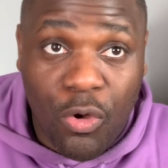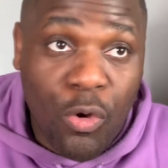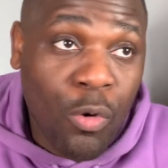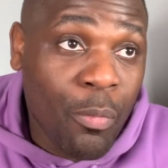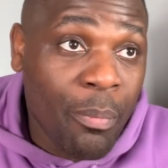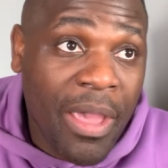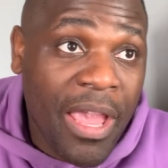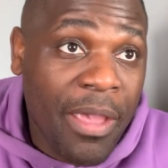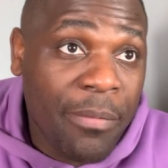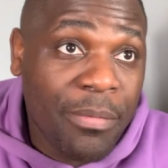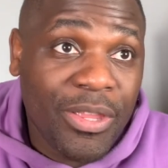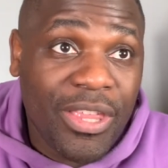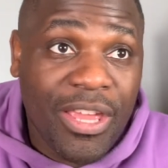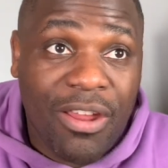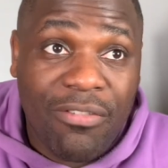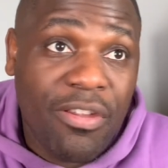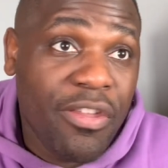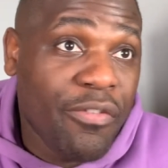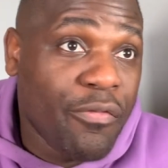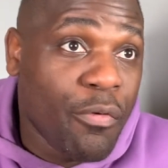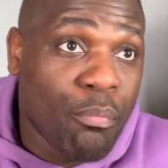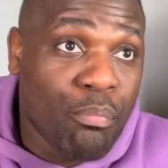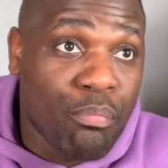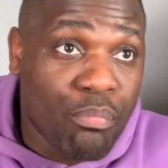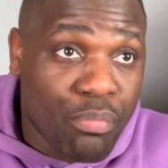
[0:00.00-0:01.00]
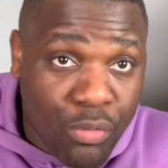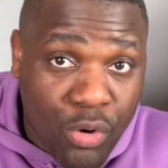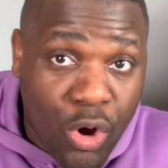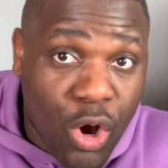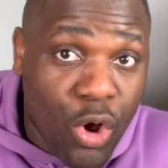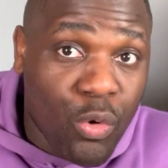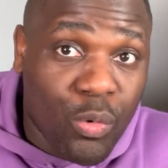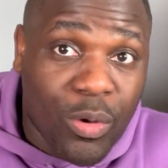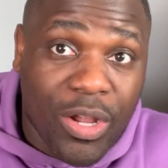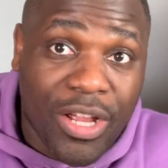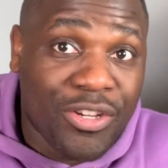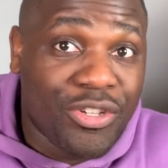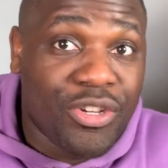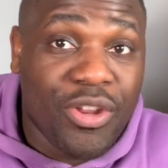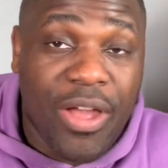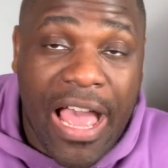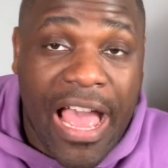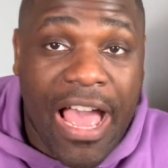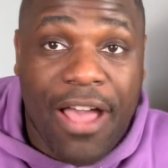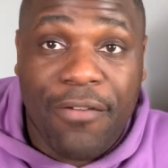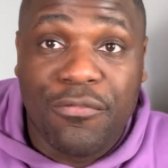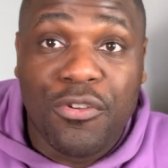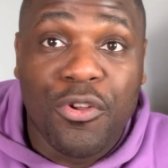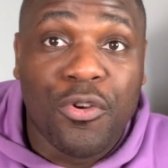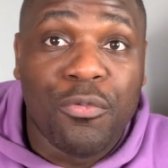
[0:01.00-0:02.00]
Or maybe they're even broke and
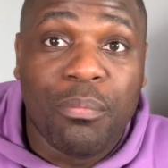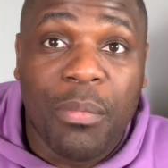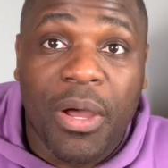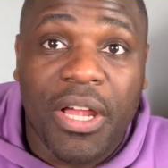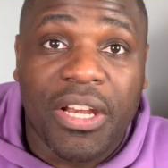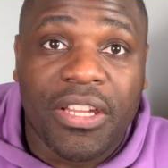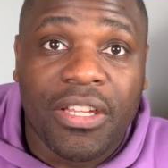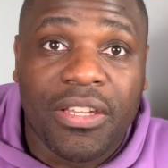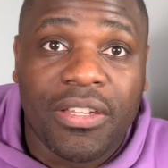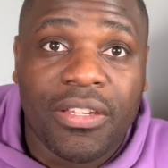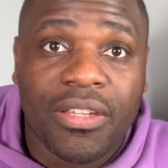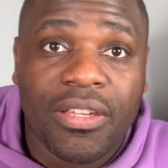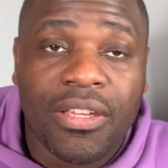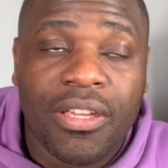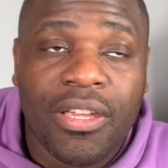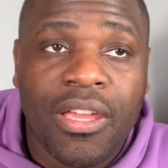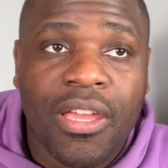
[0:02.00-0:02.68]
have no money.